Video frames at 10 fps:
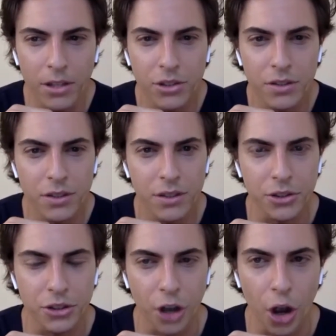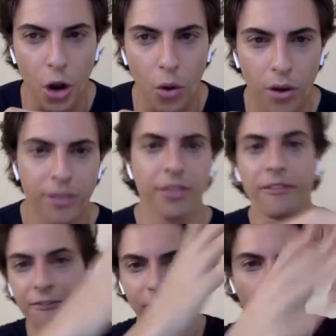just to show the
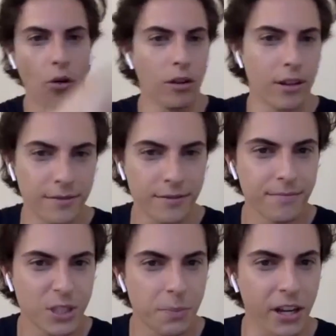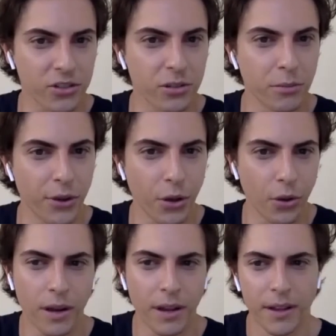full spectrum of you.